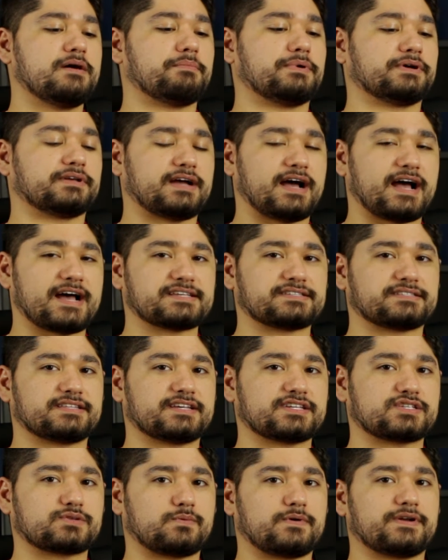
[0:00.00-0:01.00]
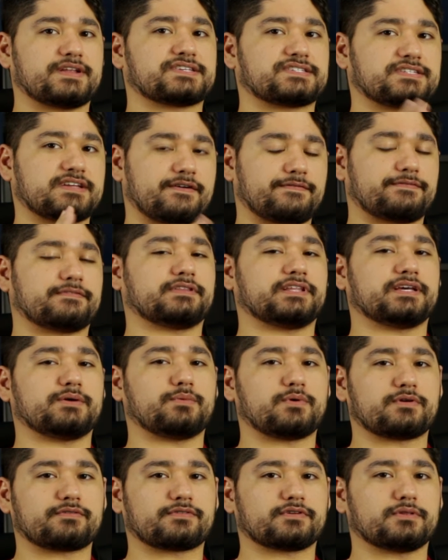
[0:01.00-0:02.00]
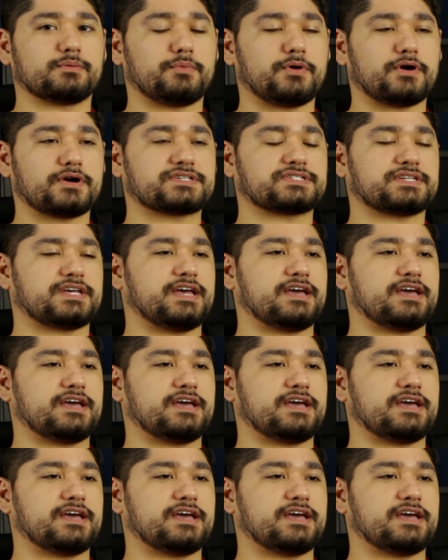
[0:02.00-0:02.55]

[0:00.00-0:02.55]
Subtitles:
But guys, this one is definitely one for the books.